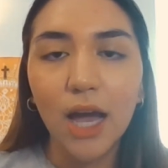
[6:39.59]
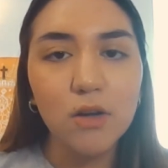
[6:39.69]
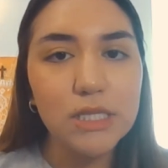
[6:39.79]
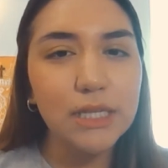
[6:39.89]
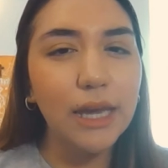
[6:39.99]

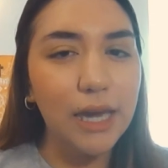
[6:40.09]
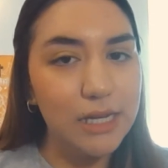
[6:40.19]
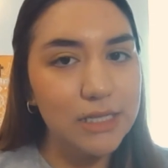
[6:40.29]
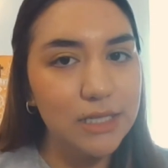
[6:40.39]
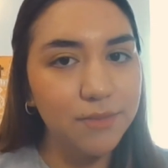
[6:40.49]
would say an
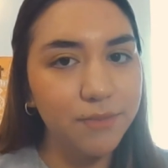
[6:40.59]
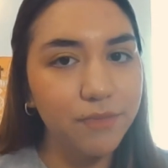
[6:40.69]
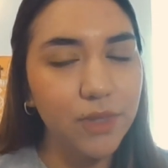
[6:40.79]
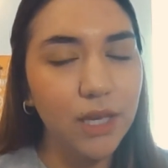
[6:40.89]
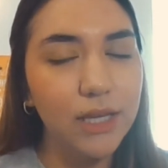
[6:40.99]

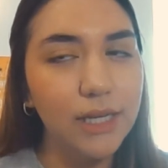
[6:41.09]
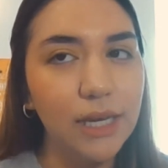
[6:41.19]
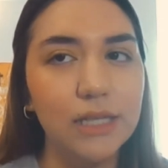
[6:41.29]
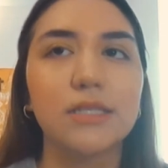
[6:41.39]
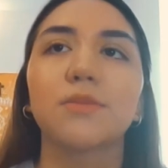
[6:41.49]

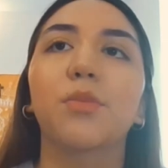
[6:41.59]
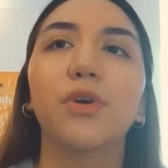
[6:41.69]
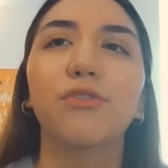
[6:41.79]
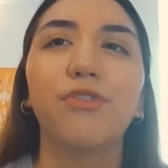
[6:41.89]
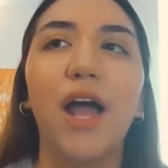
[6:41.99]

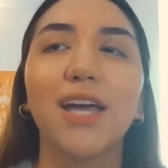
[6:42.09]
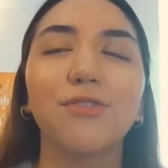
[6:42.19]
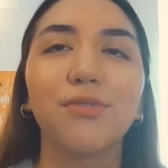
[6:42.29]
8.5.